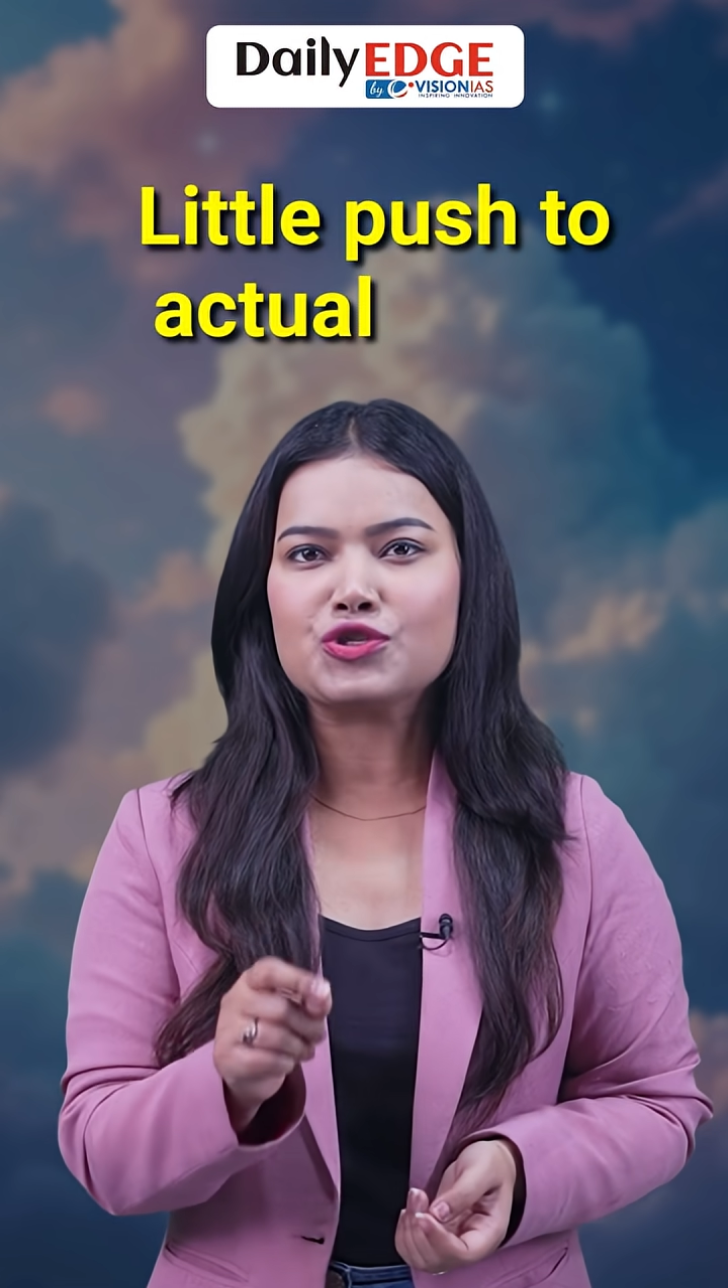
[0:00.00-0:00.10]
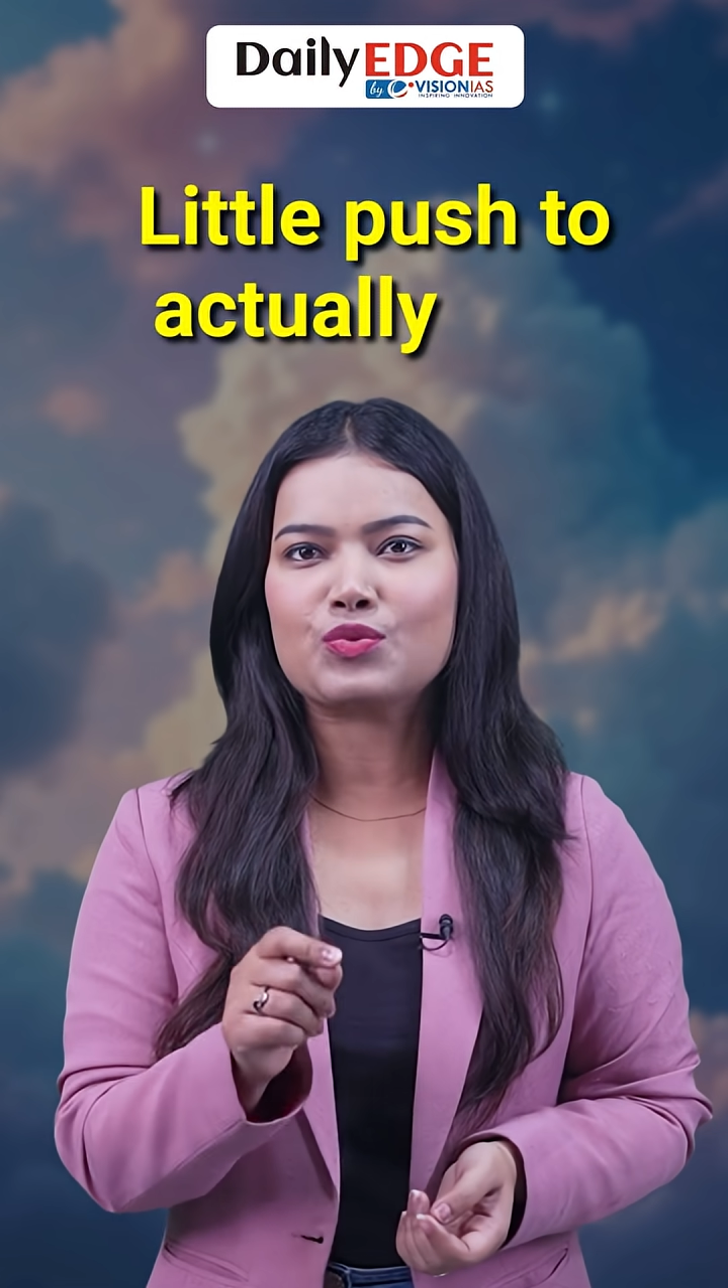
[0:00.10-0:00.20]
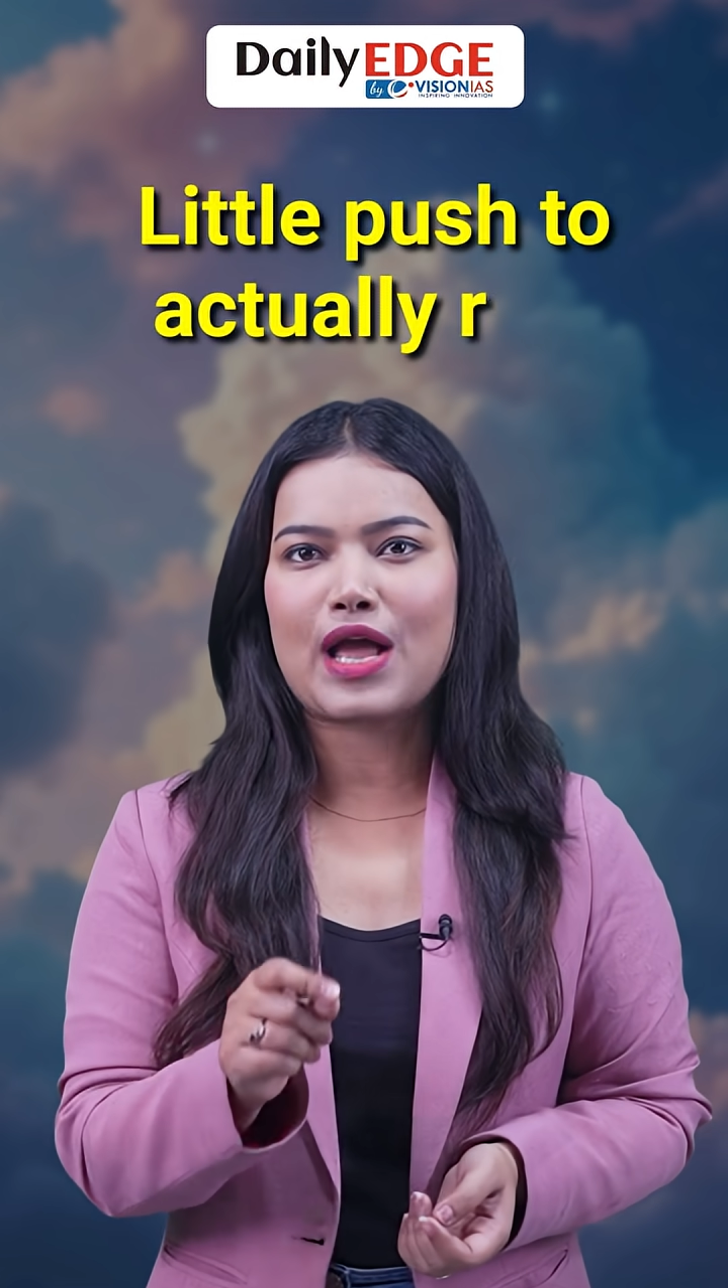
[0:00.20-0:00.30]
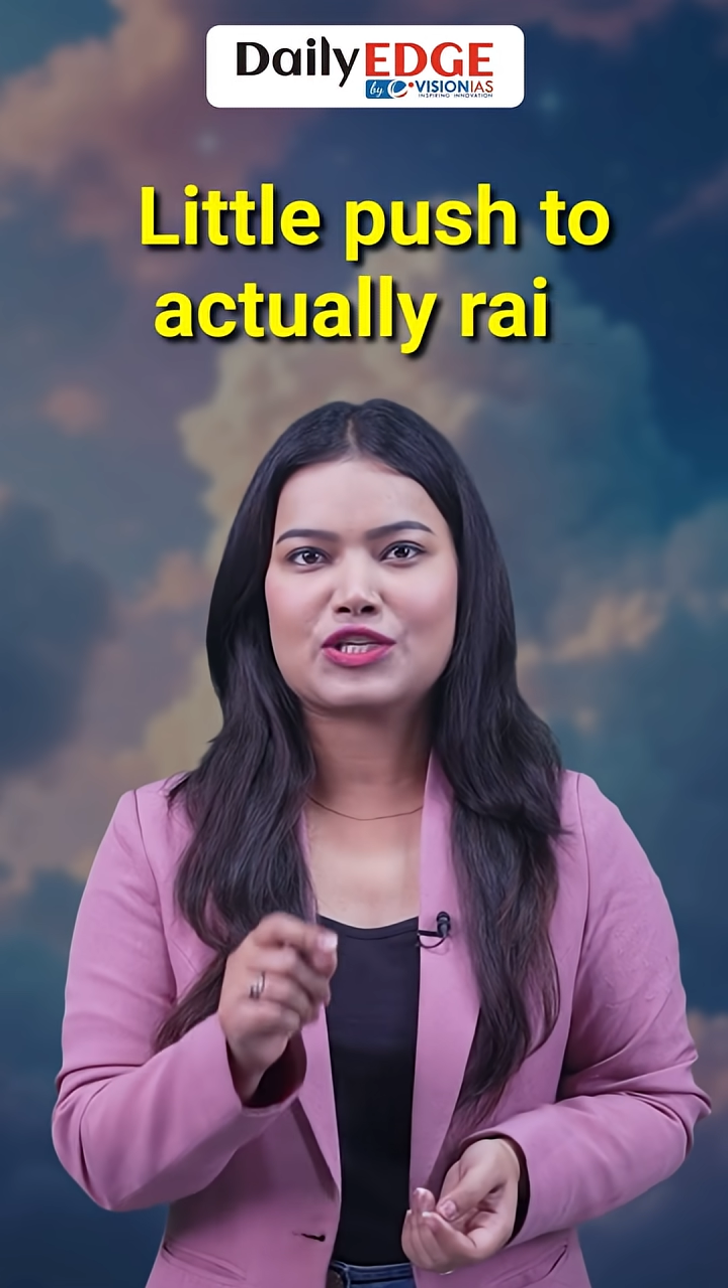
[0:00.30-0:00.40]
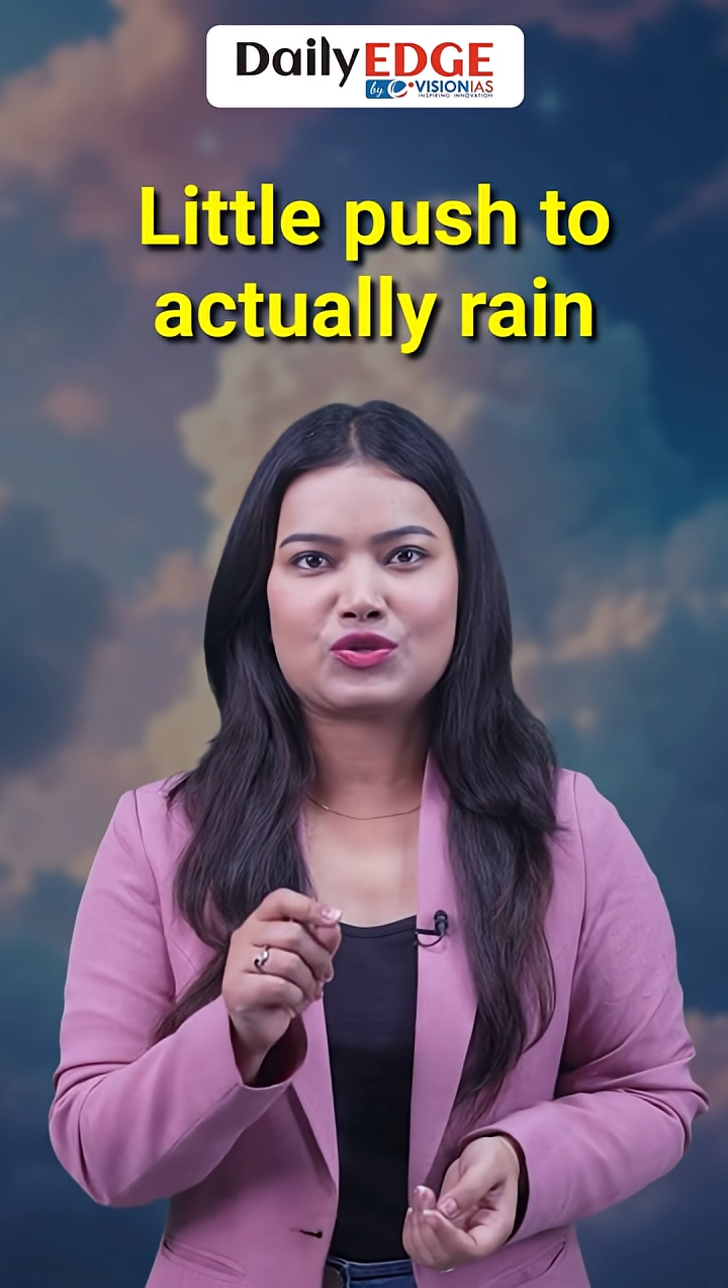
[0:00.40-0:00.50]
to
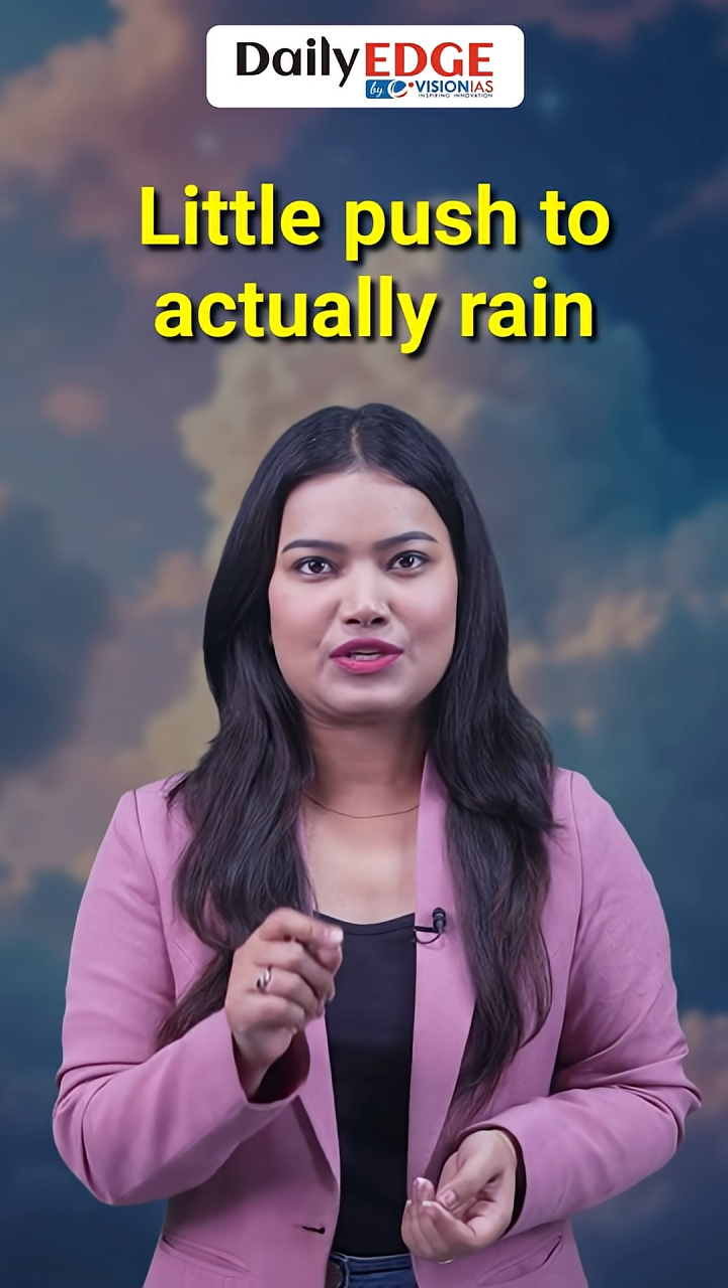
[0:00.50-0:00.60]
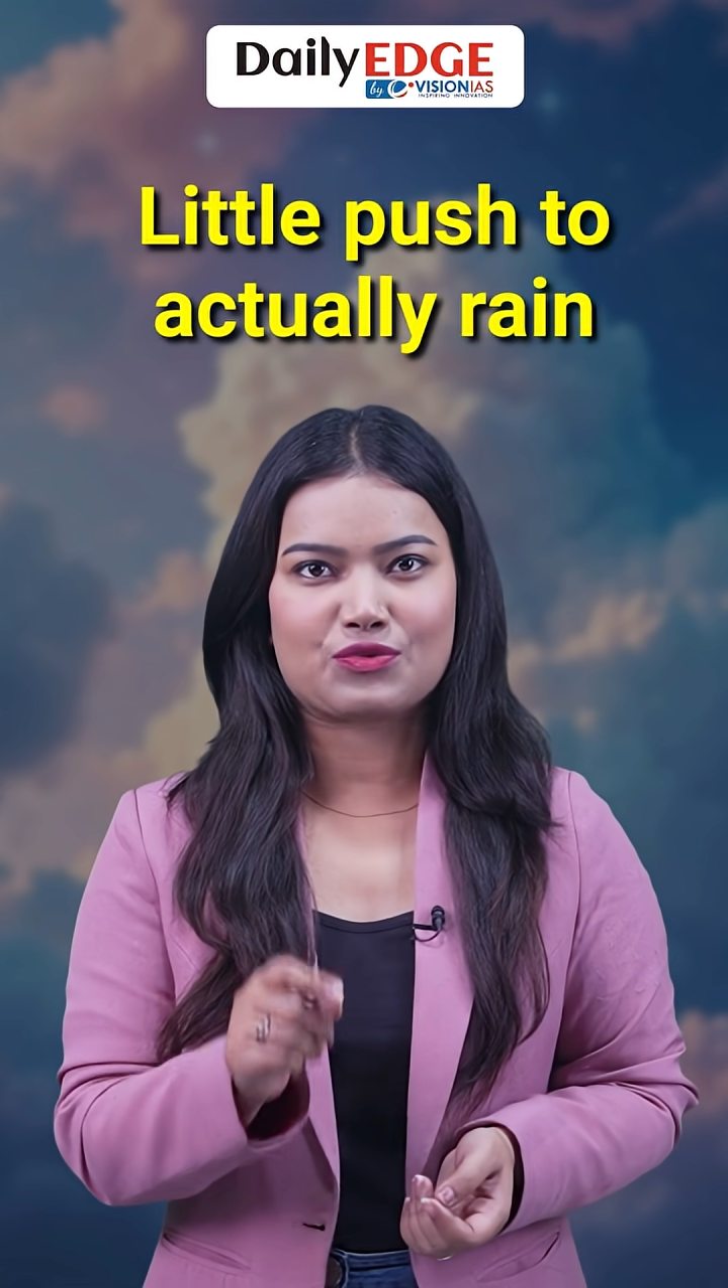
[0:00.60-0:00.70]
actually